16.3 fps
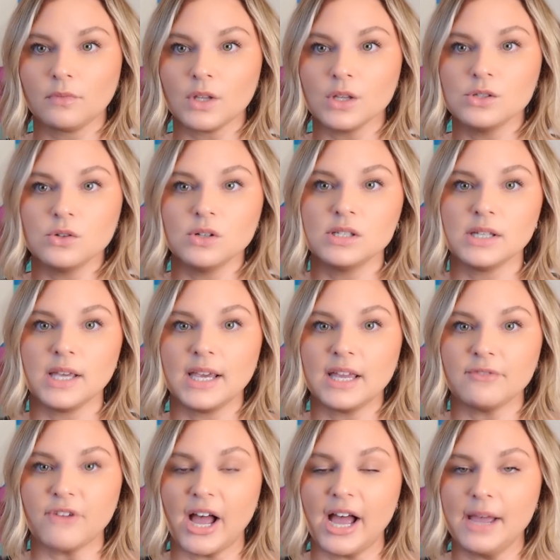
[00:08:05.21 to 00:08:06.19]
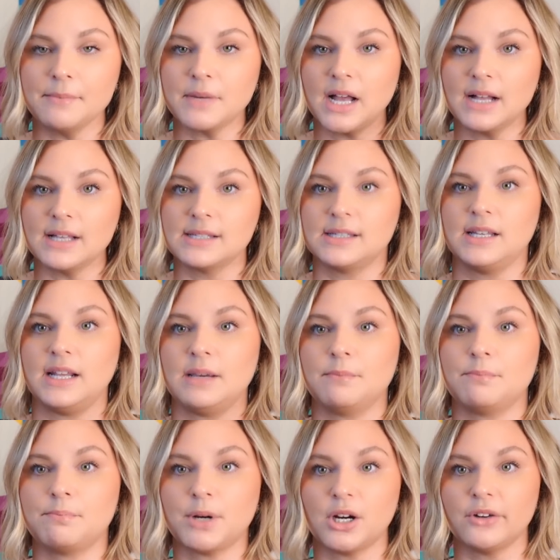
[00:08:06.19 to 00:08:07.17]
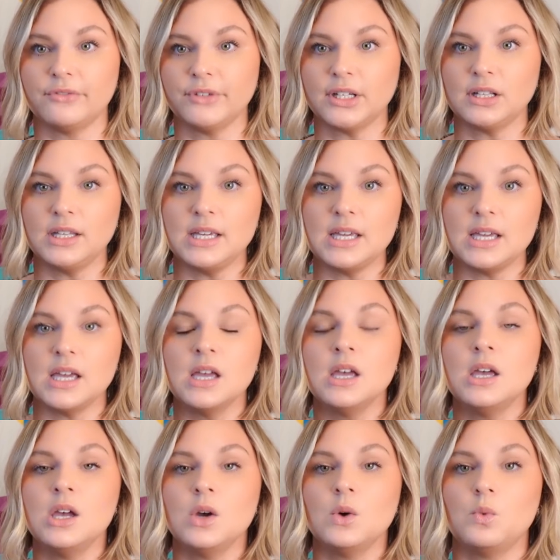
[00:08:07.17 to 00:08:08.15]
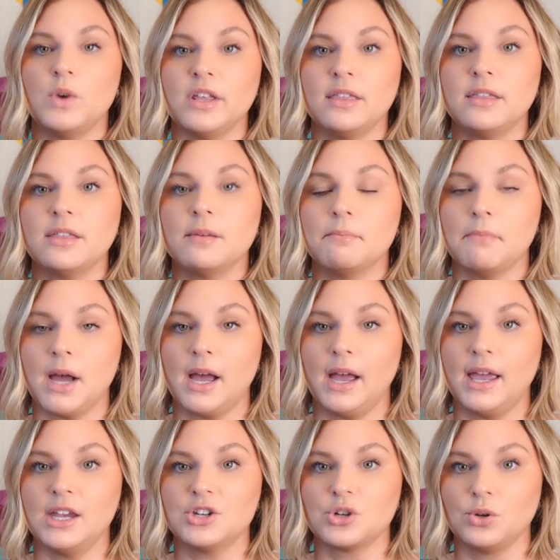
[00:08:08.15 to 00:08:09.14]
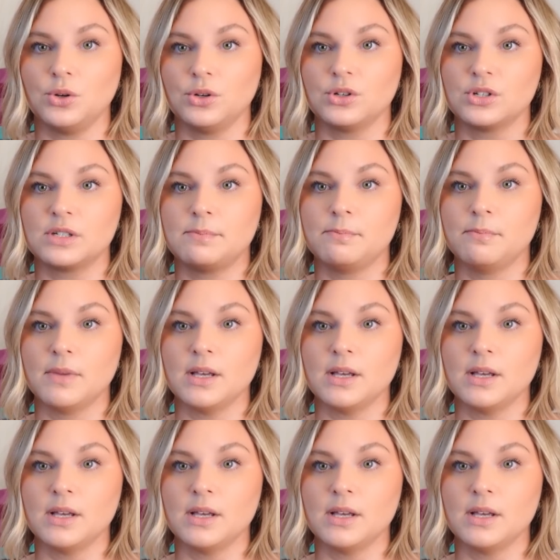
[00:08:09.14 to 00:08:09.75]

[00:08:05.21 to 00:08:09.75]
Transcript: So it's like if I'm not sitting perfectly with my shoulders